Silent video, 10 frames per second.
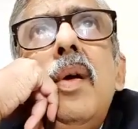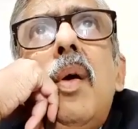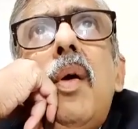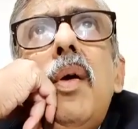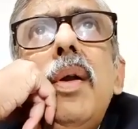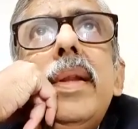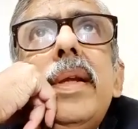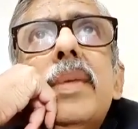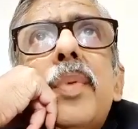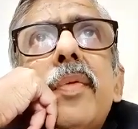All these
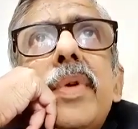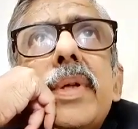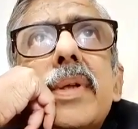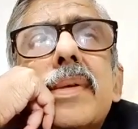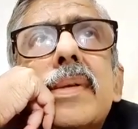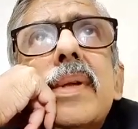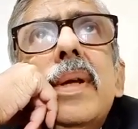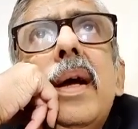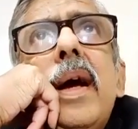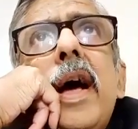provisions
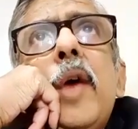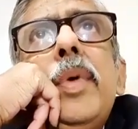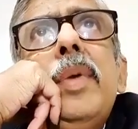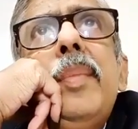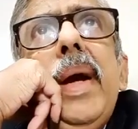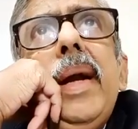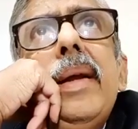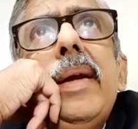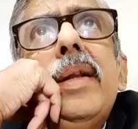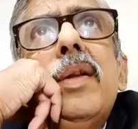have been made
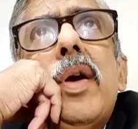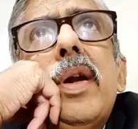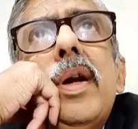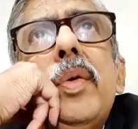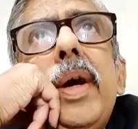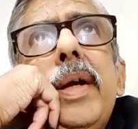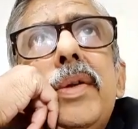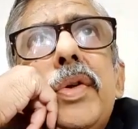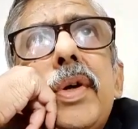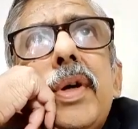in order to
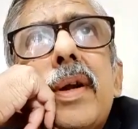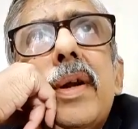ensure